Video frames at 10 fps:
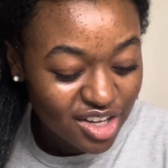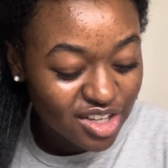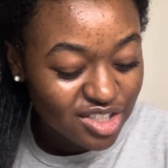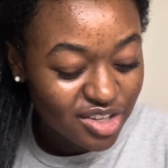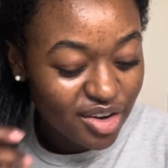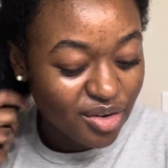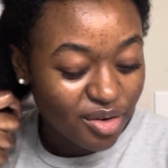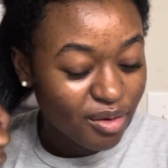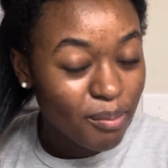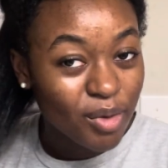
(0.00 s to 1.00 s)

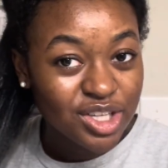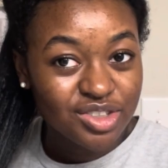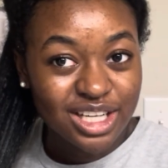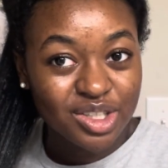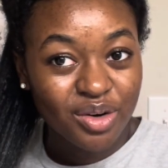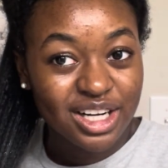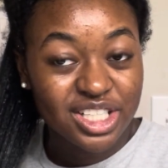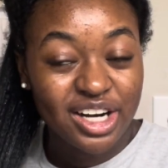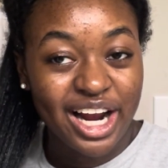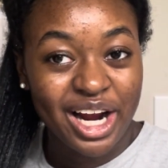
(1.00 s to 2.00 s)
So moisturize according to
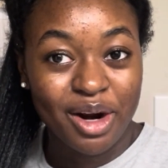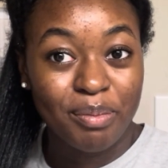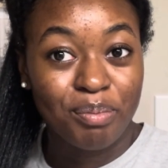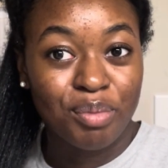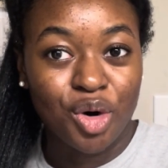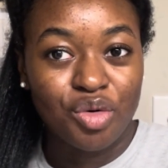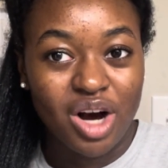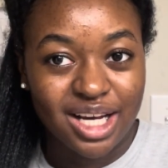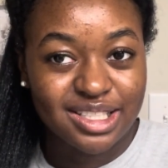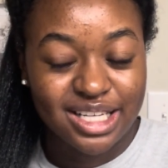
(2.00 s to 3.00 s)
your hair
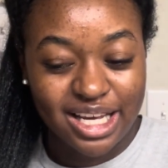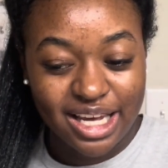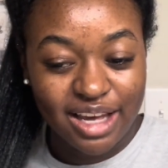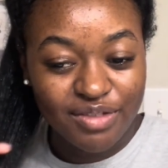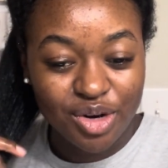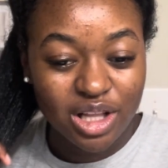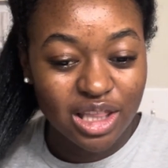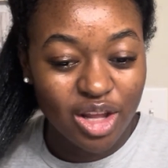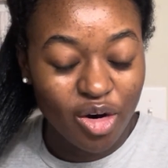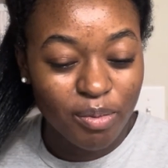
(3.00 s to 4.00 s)
porosity. If you're a
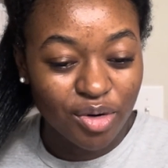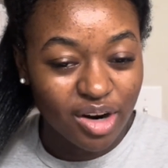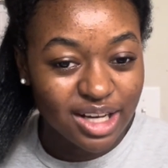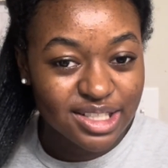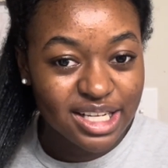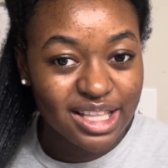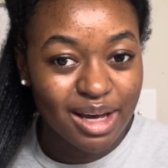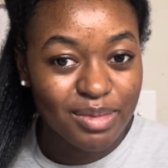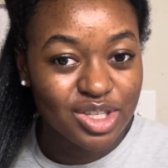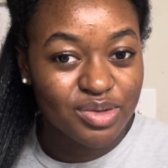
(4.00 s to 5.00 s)
low porosity, that means you